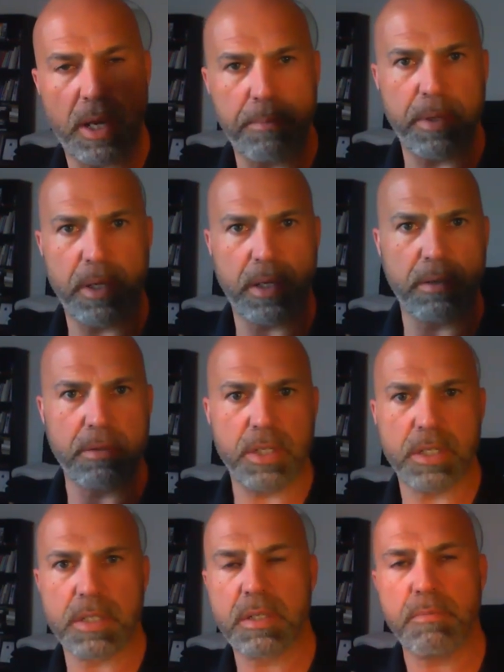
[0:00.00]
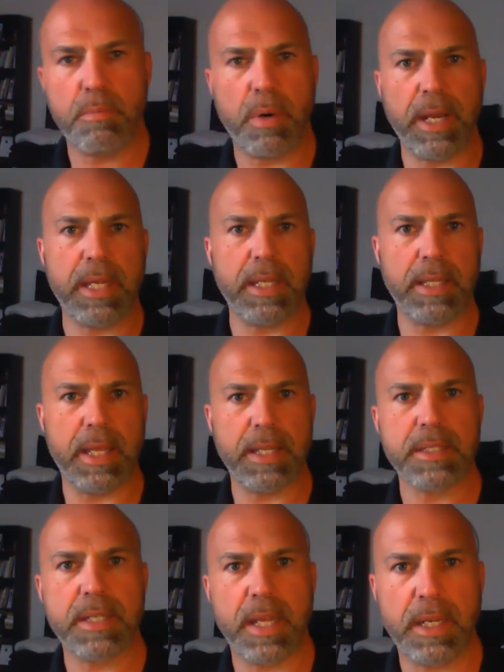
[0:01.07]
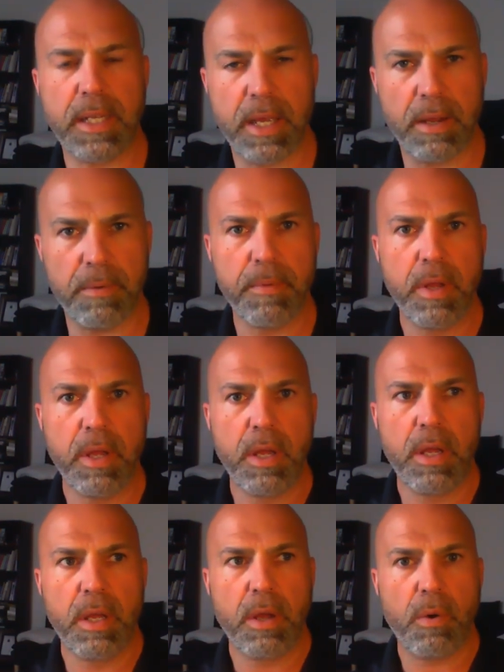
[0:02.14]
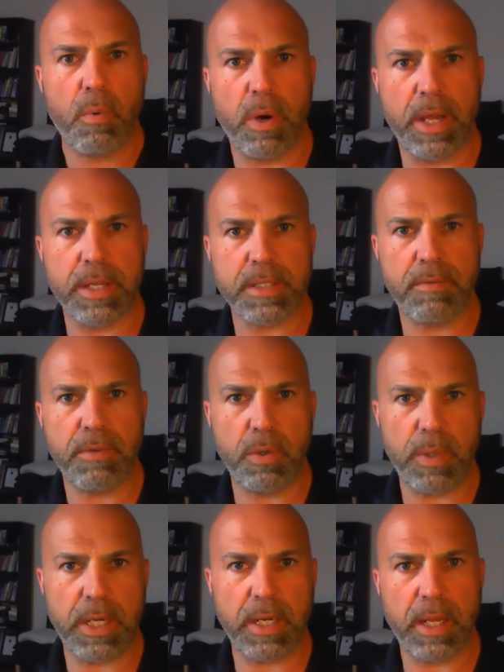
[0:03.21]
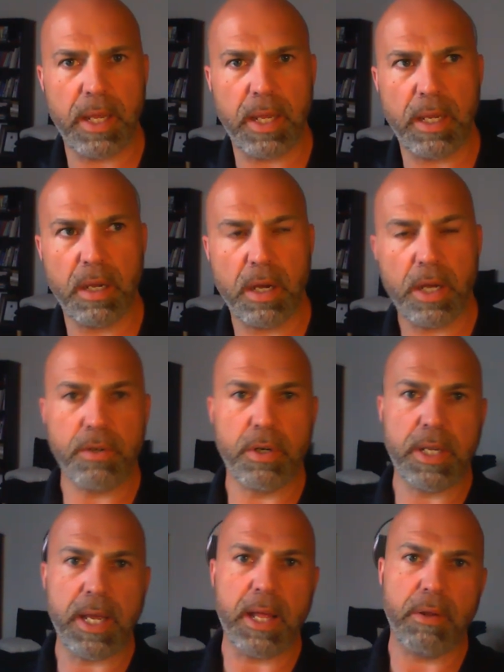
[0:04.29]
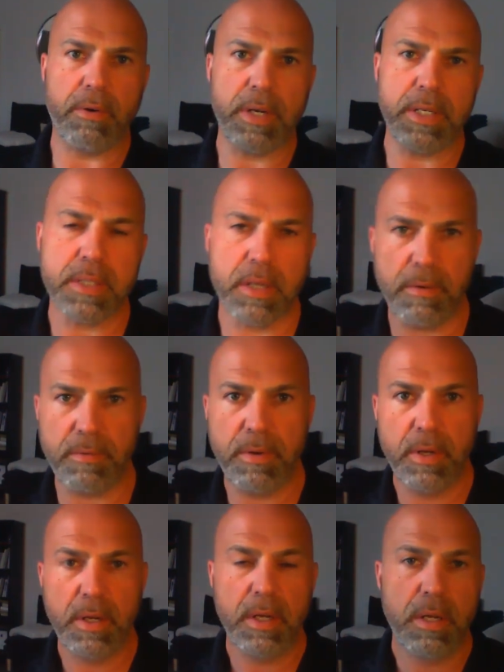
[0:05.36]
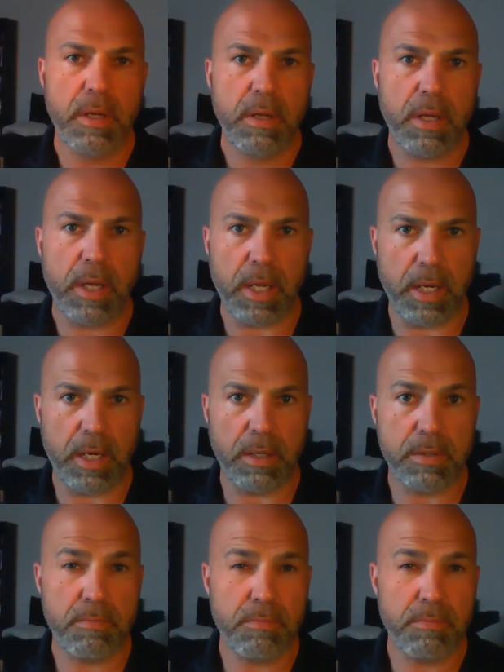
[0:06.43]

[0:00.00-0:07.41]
up in just breaking that steak down. Whereas if you eat 100 calories of a